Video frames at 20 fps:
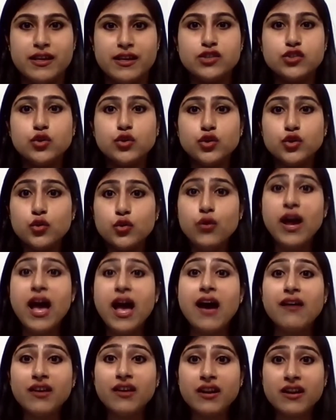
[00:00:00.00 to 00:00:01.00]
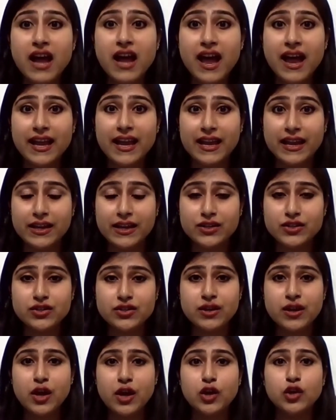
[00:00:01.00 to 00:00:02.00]
So you have
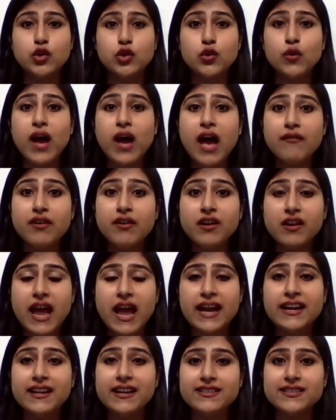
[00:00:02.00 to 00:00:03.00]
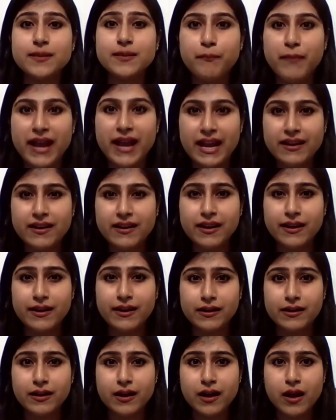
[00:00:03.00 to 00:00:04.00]
a right as a
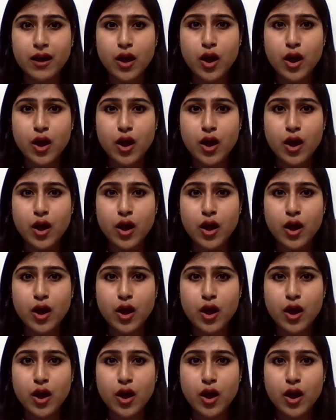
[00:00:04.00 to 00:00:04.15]
patent